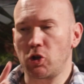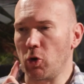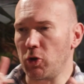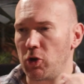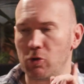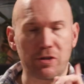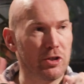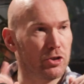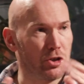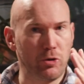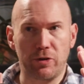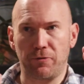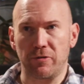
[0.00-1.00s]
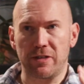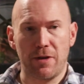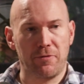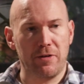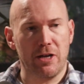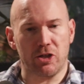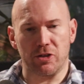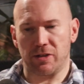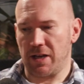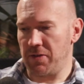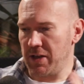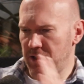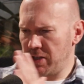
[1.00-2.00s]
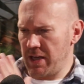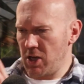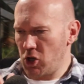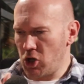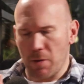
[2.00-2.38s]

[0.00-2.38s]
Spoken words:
So you're using two different definitions there. There's the